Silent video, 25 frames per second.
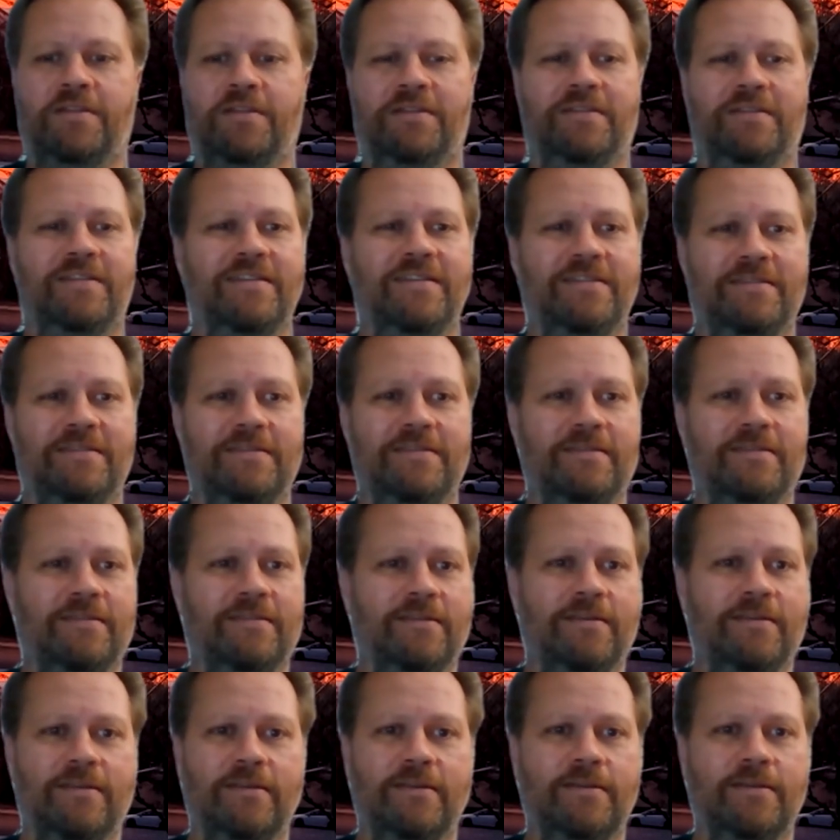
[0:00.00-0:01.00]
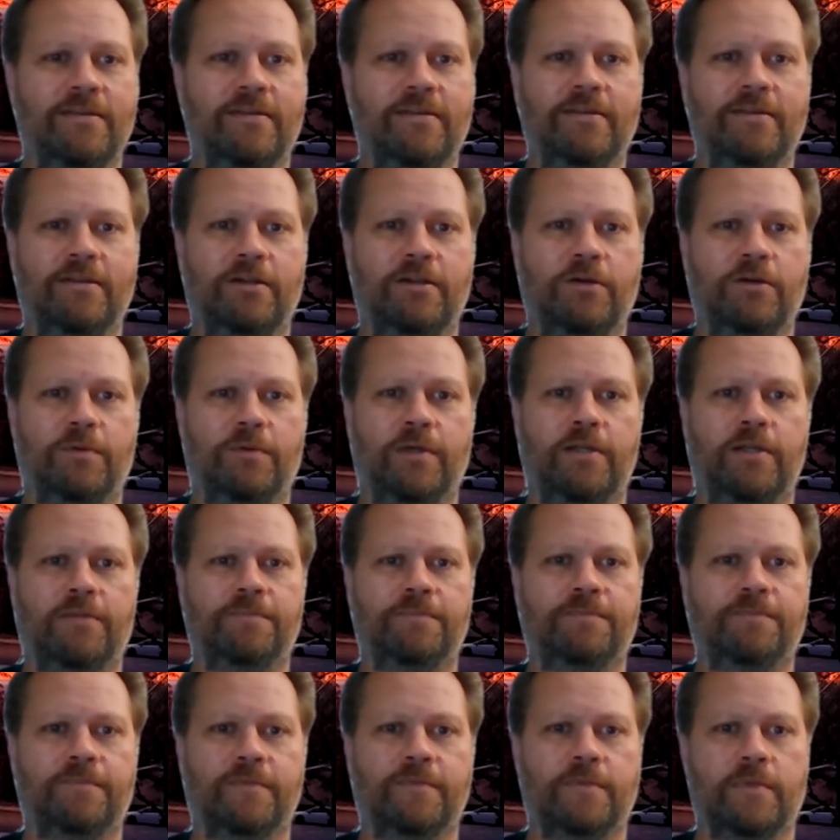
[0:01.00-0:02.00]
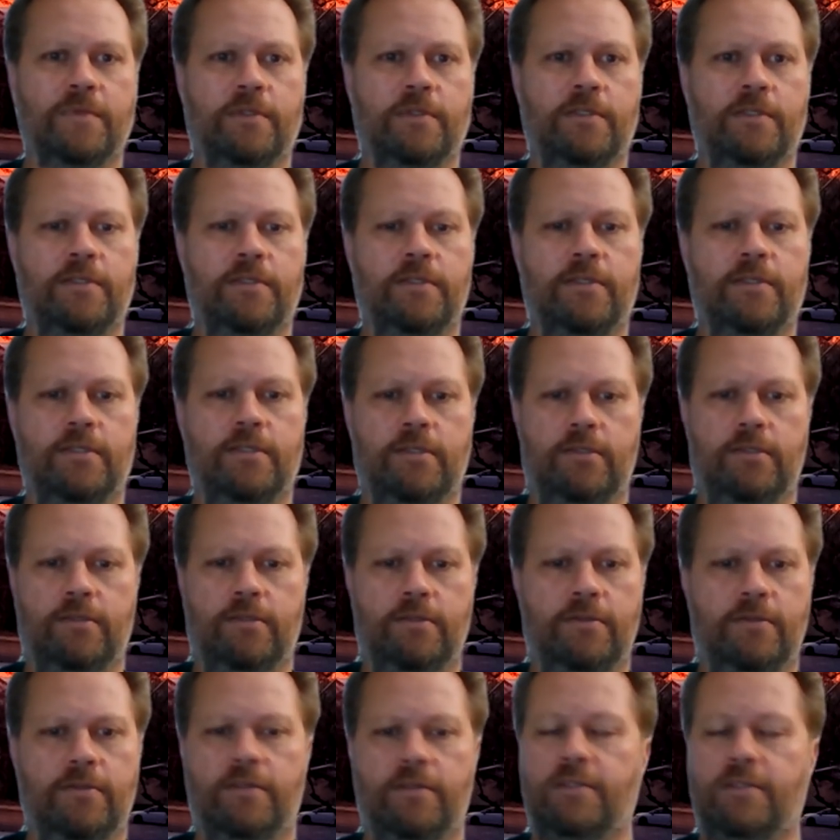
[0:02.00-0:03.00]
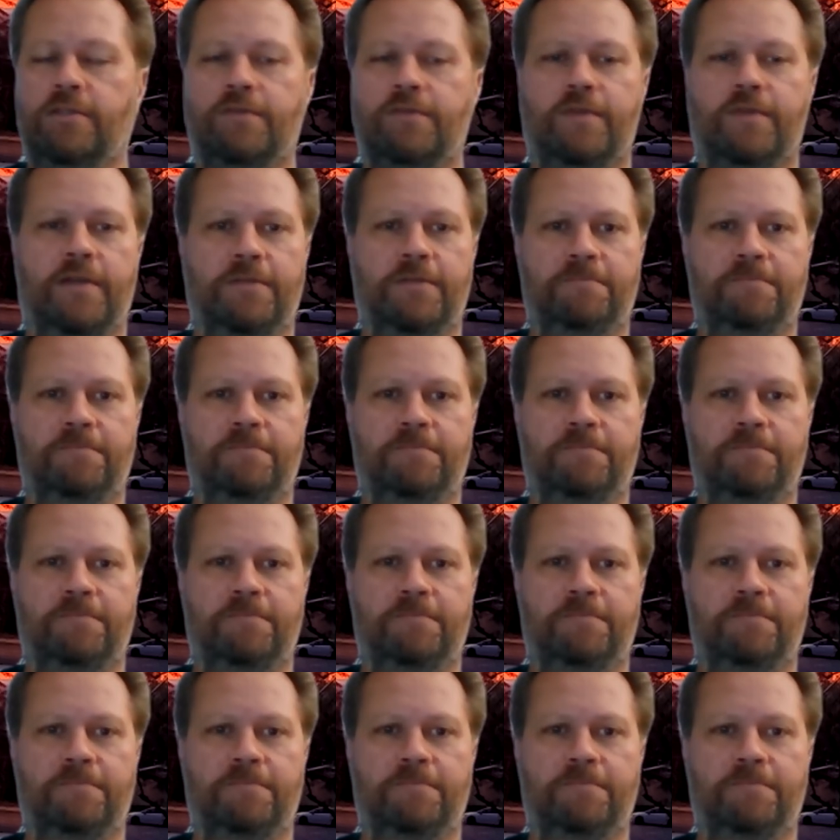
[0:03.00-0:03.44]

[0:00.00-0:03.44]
this is, oh well, this is fine.